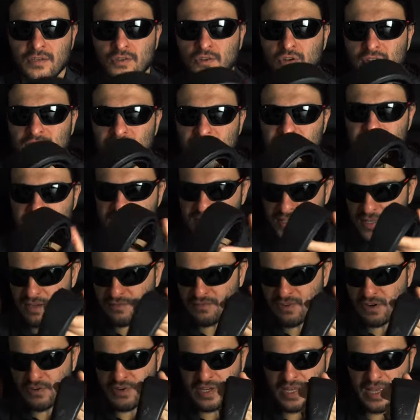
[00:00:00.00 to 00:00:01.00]
Not that these are
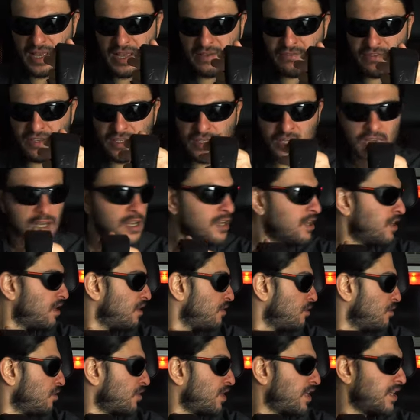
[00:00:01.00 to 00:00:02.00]
very heavy.
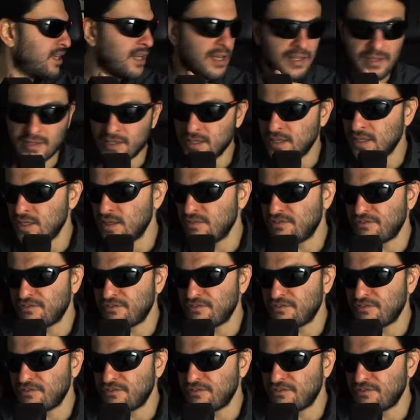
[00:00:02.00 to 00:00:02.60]
Looking at the